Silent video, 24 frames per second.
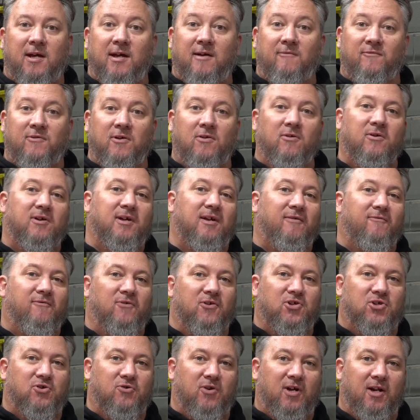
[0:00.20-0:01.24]
If you're looking for
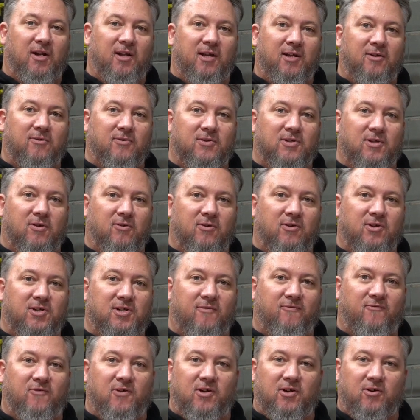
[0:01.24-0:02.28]
a street legal
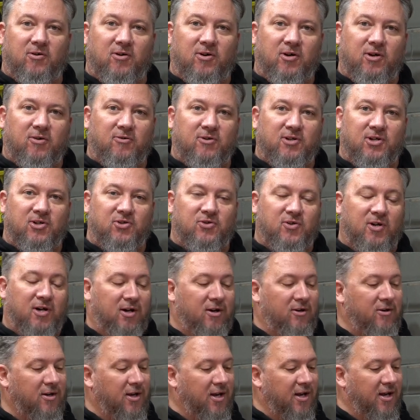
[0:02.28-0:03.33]
solution for your oil
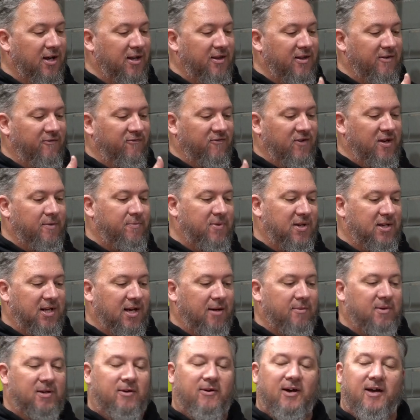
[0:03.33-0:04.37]
control, then
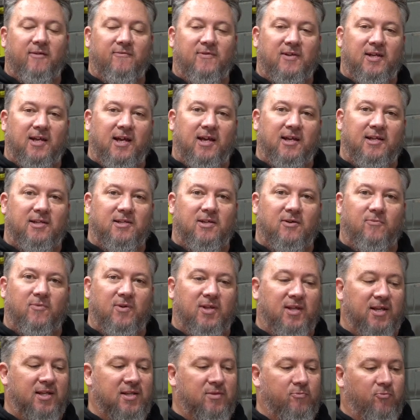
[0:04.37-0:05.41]
VPW have the answer
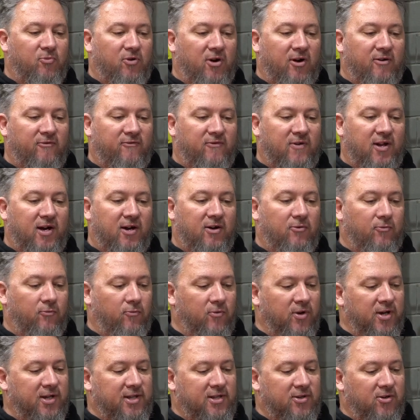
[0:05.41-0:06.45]
with this Proflow
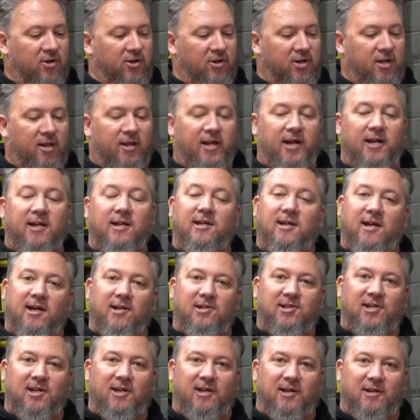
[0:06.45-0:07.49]
recirculating
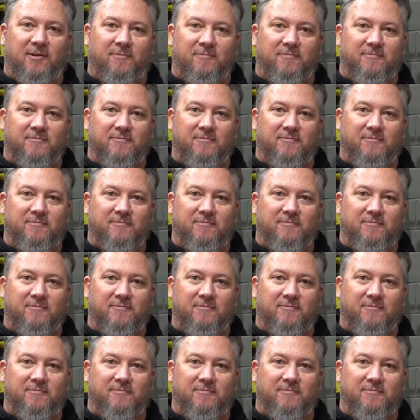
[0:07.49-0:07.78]
catch can.